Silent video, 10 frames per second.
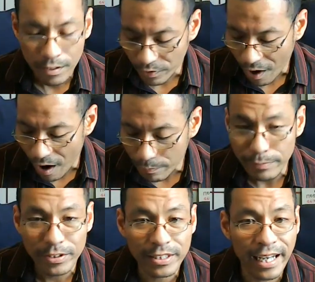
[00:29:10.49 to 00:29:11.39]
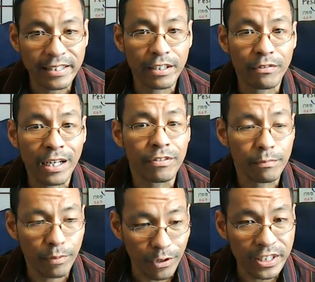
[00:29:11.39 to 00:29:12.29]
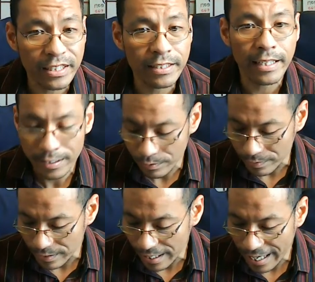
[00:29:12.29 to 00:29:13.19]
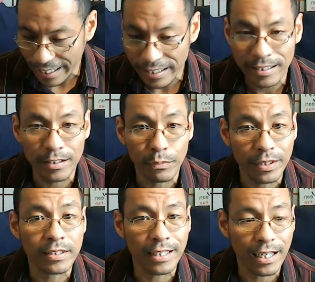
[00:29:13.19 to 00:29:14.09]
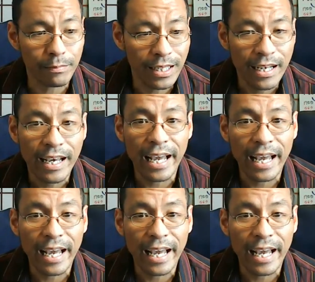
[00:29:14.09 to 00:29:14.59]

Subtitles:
for our people to get their rightful portion in the world to come.